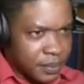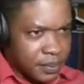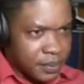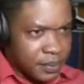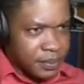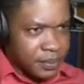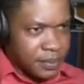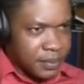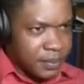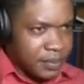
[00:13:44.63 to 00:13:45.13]

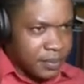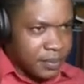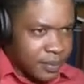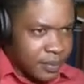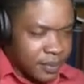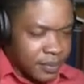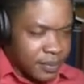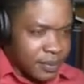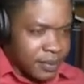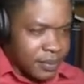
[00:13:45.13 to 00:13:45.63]
Huh?
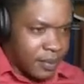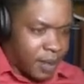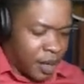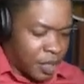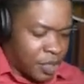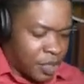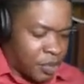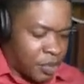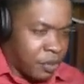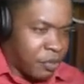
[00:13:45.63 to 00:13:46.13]

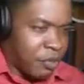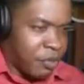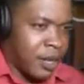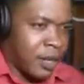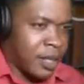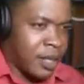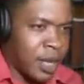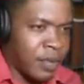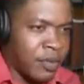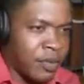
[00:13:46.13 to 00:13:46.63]
Aren't you
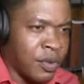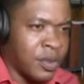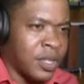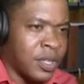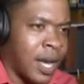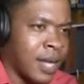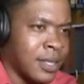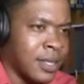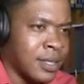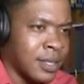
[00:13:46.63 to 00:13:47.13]
afraid that if you
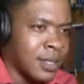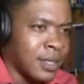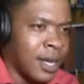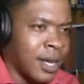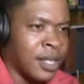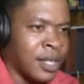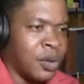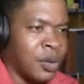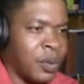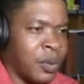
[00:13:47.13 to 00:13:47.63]
die
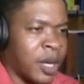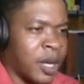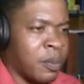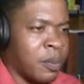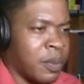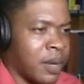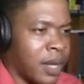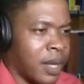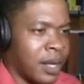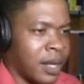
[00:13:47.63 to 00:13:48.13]
tonight, you wake
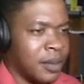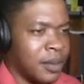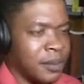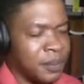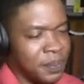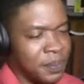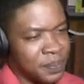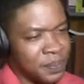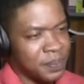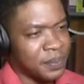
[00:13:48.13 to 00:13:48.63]
up in hell?
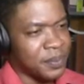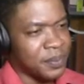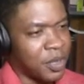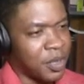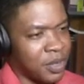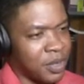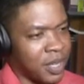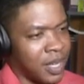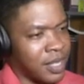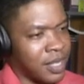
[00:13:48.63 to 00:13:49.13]

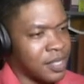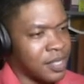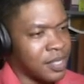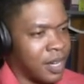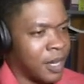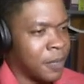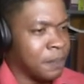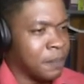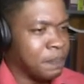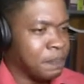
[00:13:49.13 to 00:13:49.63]
Okay, he's
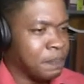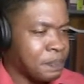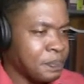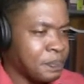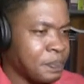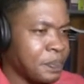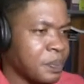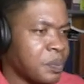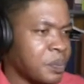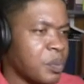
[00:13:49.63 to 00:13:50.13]
gone.
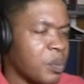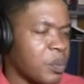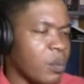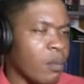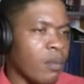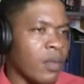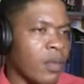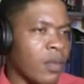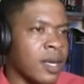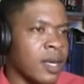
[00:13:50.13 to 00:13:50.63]

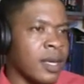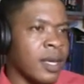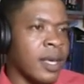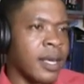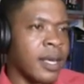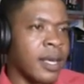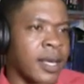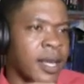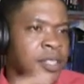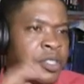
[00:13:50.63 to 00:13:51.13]

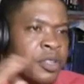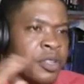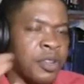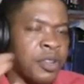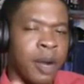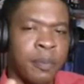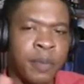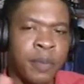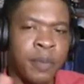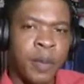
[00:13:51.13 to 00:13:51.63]
Yeah, so
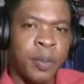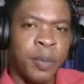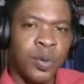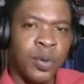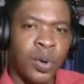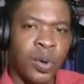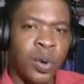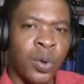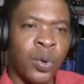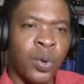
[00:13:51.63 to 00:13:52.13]
there are
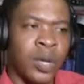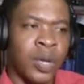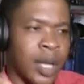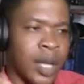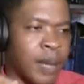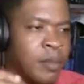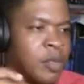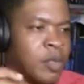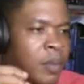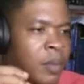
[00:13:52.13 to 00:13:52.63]
people who
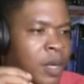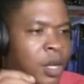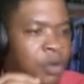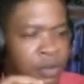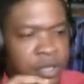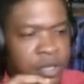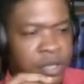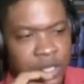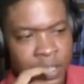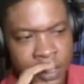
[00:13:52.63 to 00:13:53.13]
claim to be
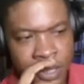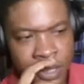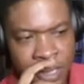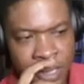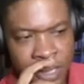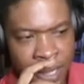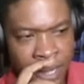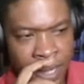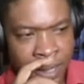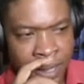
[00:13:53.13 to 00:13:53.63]

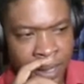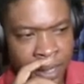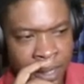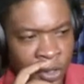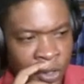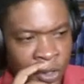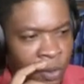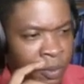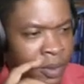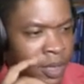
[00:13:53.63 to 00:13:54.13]
Christians and they
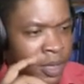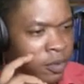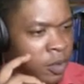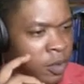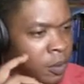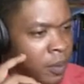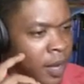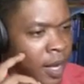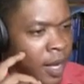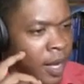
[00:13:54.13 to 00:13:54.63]
don't believe
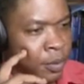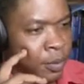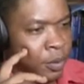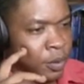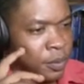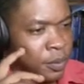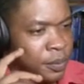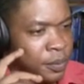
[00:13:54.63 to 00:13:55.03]
the Bible.